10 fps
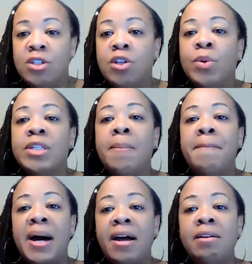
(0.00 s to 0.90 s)
And so it's a
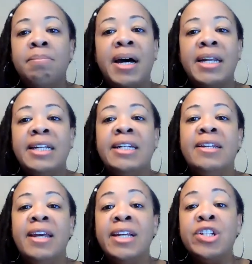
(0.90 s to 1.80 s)
mind body
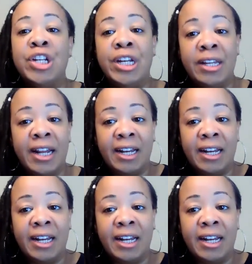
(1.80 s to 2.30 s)
connection